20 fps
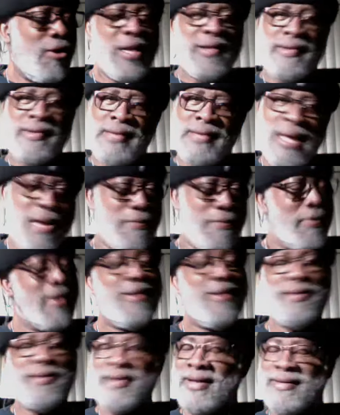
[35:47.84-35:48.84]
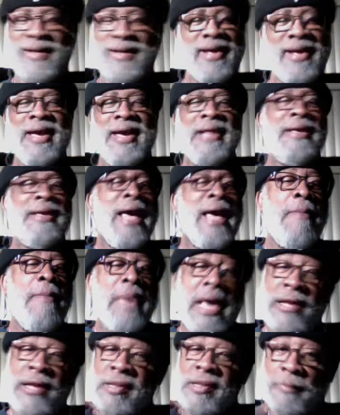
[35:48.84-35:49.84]
deep. It can't be
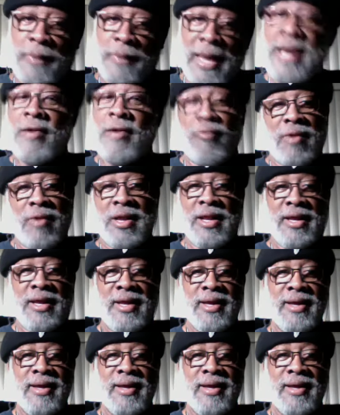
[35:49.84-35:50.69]
explained, really,